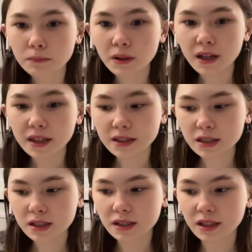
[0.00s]

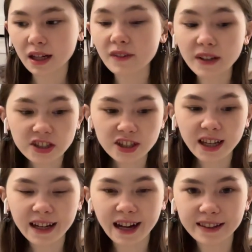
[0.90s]
But eventually
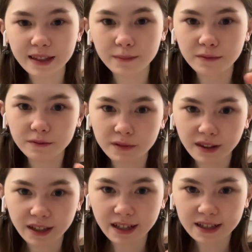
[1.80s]
I got them from a
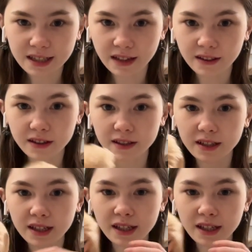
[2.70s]
really nice seller,